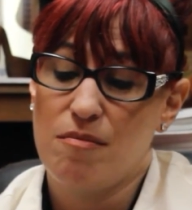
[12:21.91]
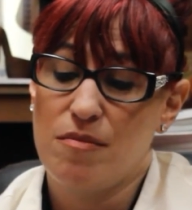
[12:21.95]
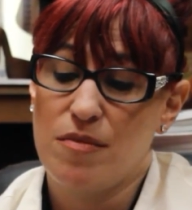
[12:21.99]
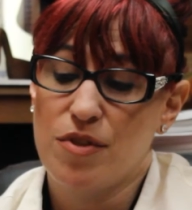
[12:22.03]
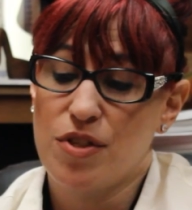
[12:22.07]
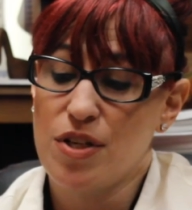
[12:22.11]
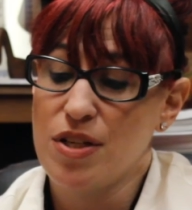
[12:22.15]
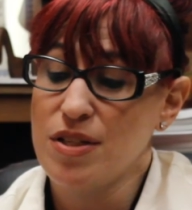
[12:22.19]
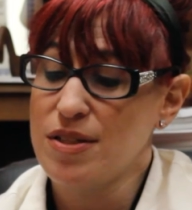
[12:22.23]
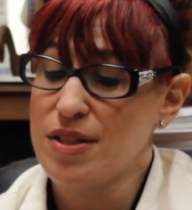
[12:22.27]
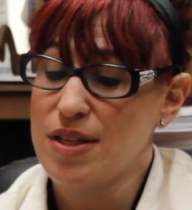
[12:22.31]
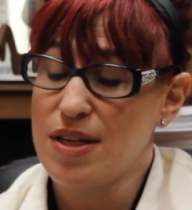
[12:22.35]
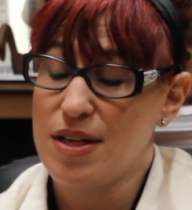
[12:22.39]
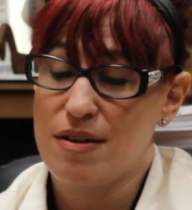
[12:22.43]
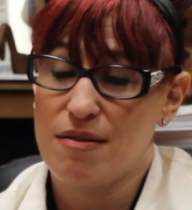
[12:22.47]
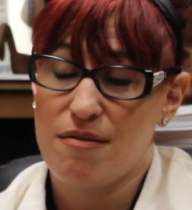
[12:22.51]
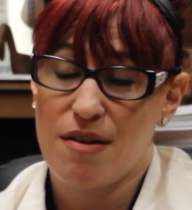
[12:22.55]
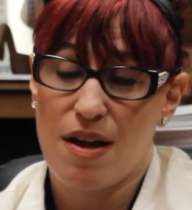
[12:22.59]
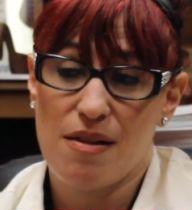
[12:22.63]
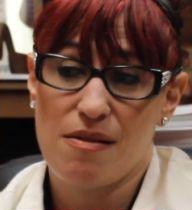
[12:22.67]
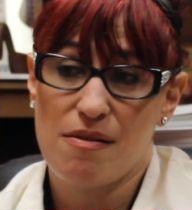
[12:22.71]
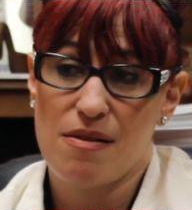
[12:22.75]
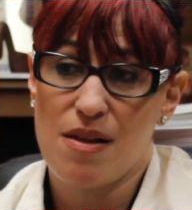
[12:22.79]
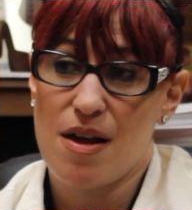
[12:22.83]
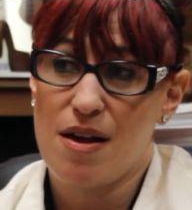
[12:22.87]
Just that
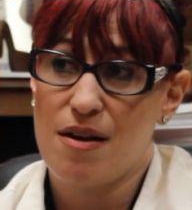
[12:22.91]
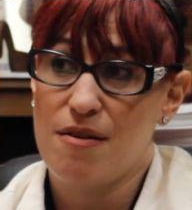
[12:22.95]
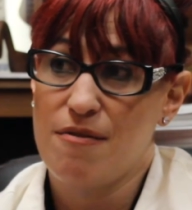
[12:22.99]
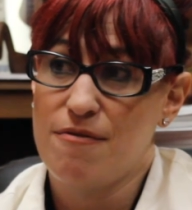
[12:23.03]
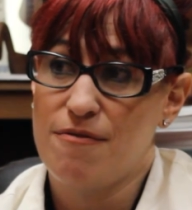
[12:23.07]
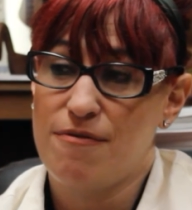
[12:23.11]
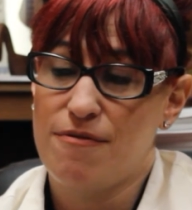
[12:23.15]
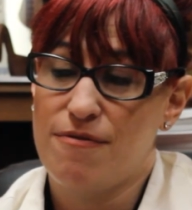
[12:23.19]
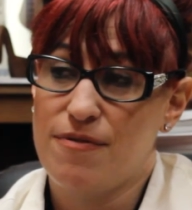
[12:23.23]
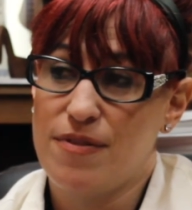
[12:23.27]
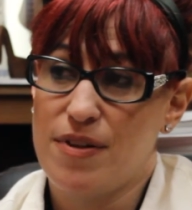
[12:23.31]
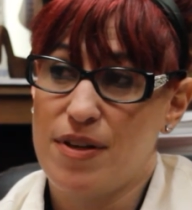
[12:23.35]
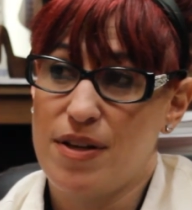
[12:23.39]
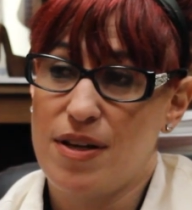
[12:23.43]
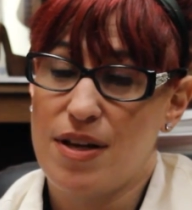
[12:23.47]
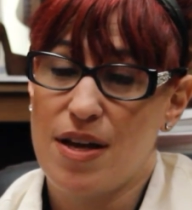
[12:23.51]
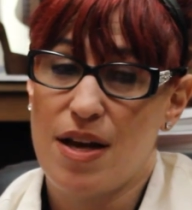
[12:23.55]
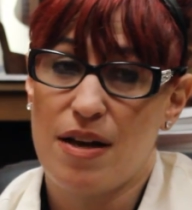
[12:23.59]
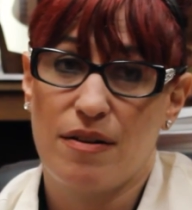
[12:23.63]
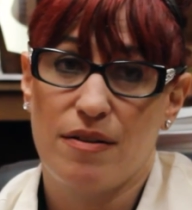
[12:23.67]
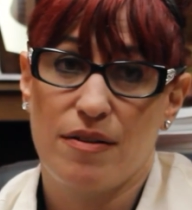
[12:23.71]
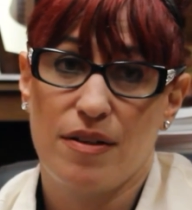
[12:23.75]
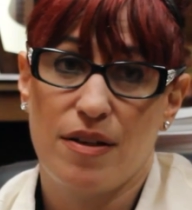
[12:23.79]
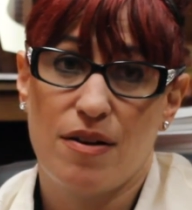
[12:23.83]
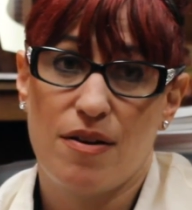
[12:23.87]
I love the
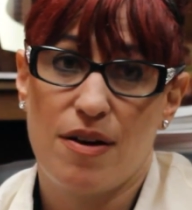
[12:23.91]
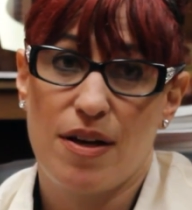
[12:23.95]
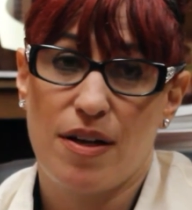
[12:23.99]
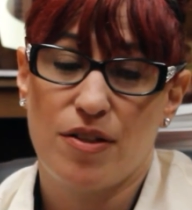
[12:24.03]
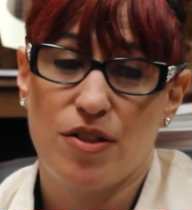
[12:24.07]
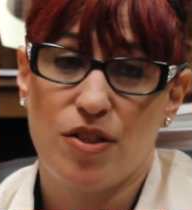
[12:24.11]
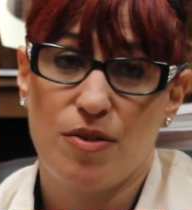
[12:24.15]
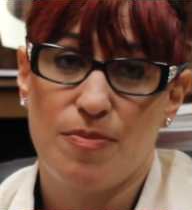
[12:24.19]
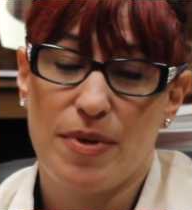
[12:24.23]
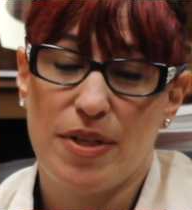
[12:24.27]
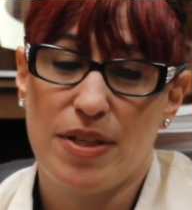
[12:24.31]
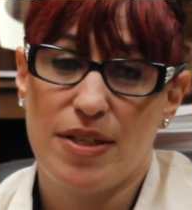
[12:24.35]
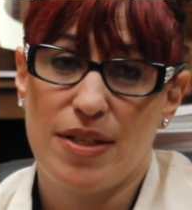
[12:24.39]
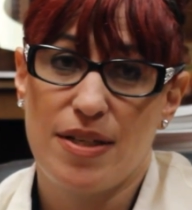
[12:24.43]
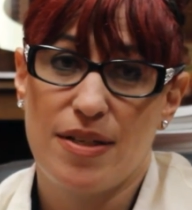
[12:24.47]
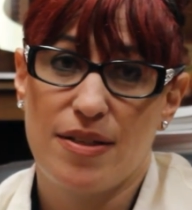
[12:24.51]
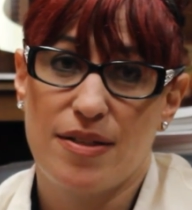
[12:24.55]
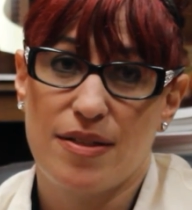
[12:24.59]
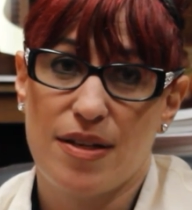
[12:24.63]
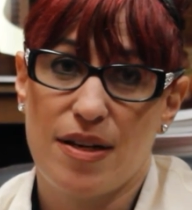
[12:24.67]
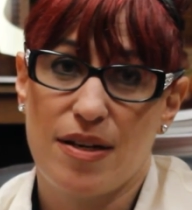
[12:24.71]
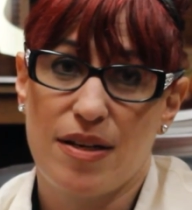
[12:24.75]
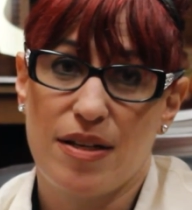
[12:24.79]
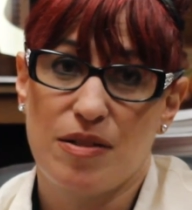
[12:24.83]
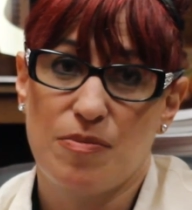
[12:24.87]
LGBT
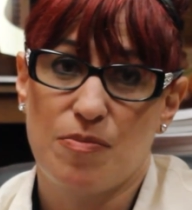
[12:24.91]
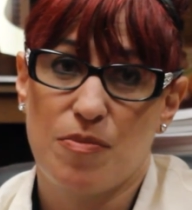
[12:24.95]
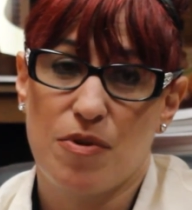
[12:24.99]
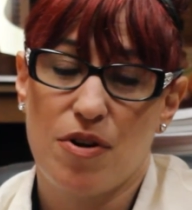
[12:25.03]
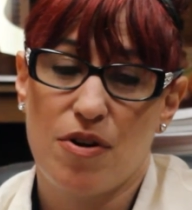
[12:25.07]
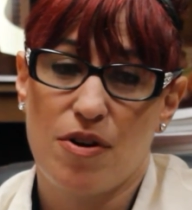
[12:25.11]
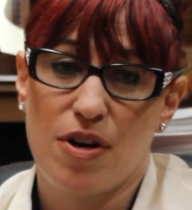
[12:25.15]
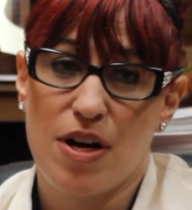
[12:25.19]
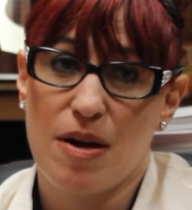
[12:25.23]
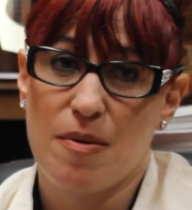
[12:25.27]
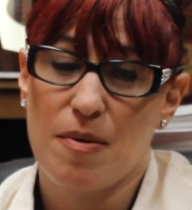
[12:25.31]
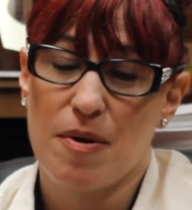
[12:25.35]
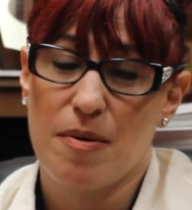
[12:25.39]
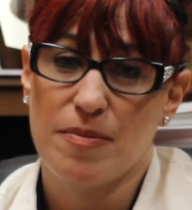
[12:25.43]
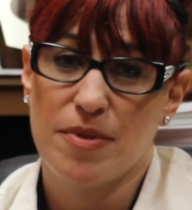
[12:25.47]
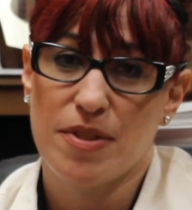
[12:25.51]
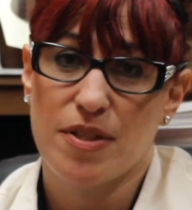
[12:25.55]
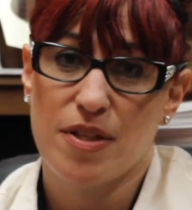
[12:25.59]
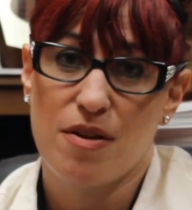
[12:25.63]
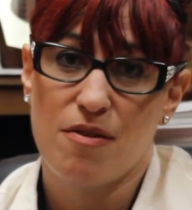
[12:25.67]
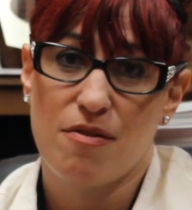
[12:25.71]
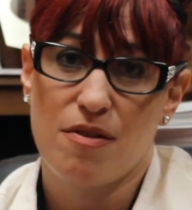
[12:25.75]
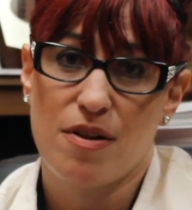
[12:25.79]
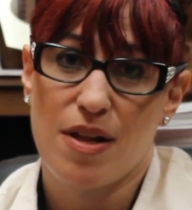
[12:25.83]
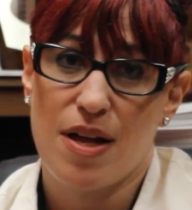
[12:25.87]
studies program. I'm
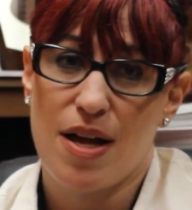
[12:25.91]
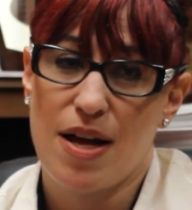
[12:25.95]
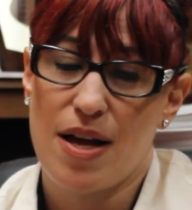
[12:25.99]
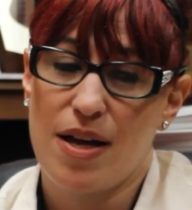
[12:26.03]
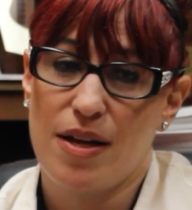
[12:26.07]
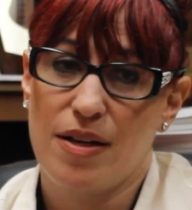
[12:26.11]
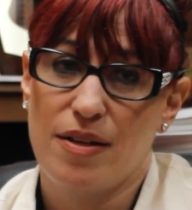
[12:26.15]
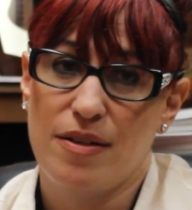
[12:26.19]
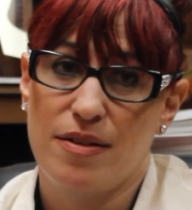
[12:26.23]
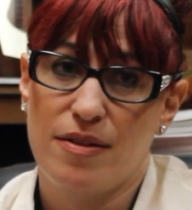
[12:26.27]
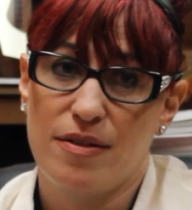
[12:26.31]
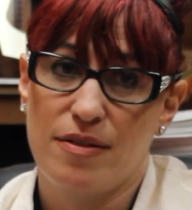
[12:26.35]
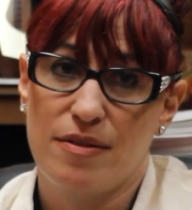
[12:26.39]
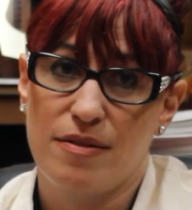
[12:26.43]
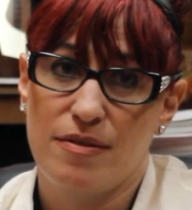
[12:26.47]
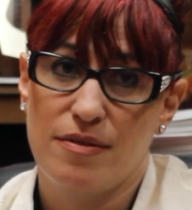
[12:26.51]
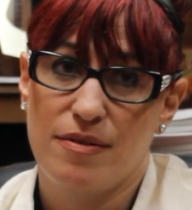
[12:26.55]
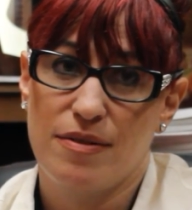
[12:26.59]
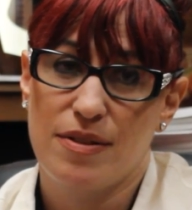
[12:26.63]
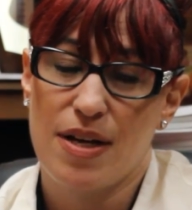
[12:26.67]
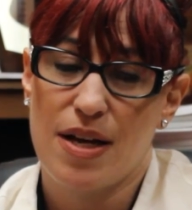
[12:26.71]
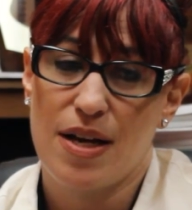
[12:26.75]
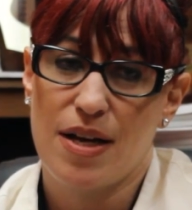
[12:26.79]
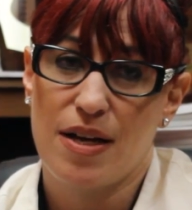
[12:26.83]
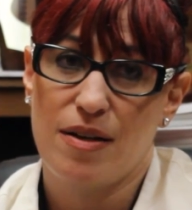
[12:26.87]
so glad
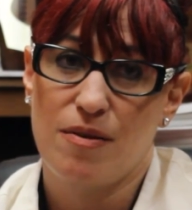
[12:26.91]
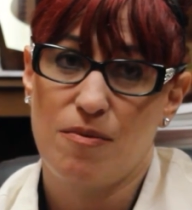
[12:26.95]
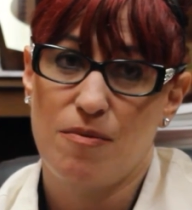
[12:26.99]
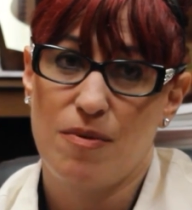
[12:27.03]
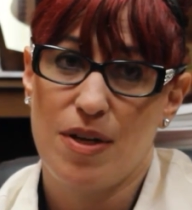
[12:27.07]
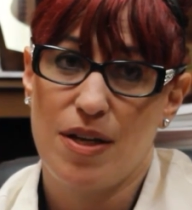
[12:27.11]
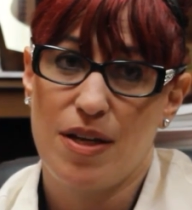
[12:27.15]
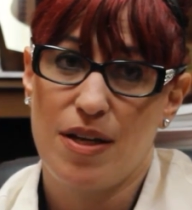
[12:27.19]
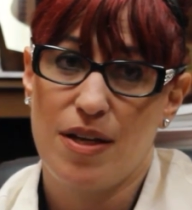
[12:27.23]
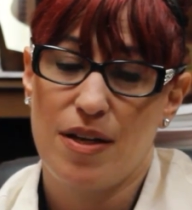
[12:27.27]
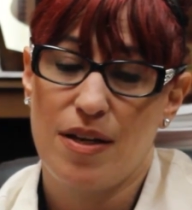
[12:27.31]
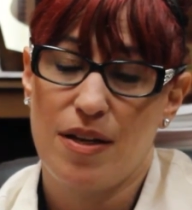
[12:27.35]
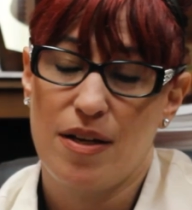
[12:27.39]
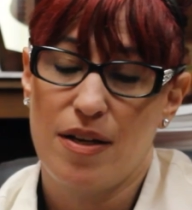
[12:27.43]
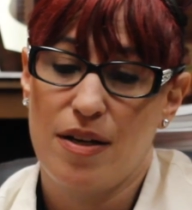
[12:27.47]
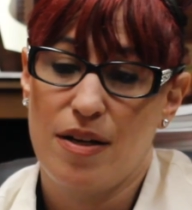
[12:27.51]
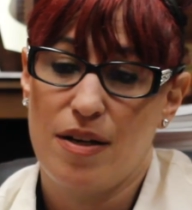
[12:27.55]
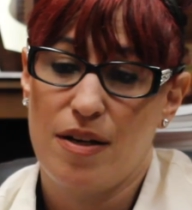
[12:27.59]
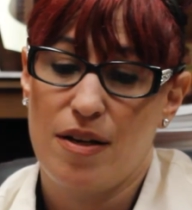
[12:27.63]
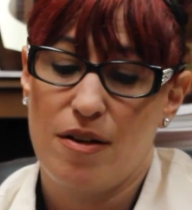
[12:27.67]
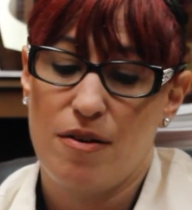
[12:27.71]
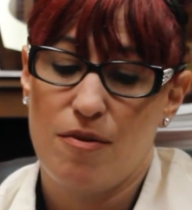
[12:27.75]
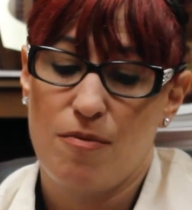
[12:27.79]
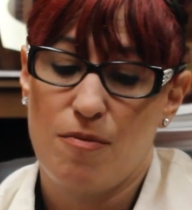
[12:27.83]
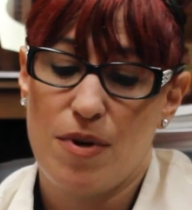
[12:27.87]
that we
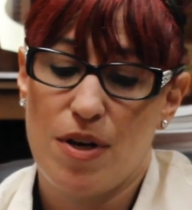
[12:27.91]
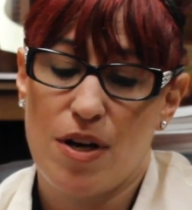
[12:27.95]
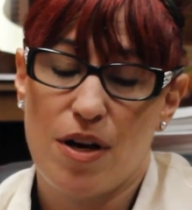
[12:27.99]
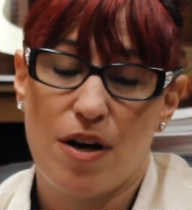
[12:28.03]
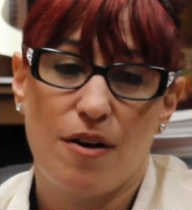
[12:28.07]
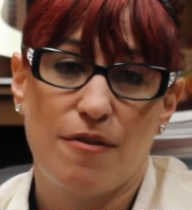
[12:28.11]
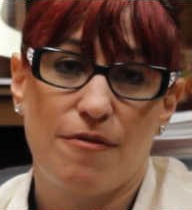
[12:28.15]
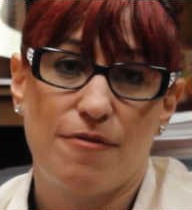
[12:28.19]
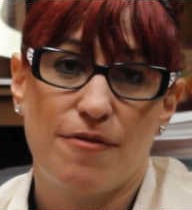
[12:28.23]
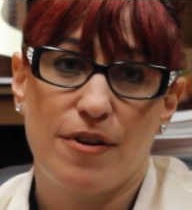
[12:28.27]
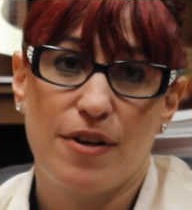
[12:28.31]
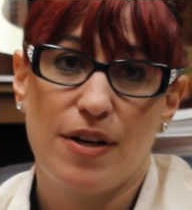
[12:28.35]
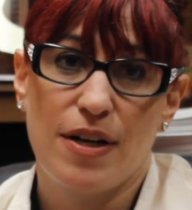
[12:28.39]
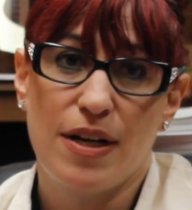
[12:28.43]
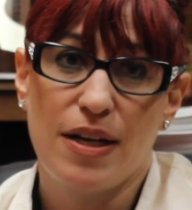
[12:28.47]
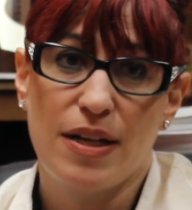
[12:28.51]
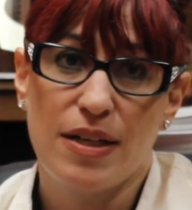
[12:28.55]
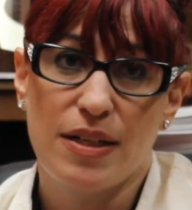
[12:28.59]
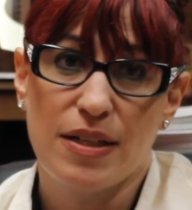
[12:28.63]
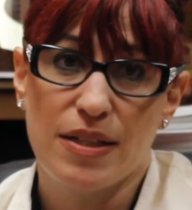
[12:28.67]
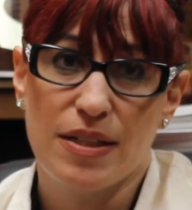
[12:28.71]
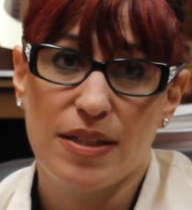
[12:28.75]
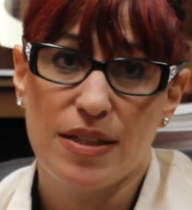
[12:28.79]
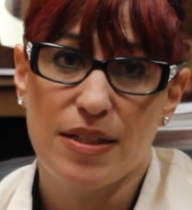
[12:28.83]
offer it,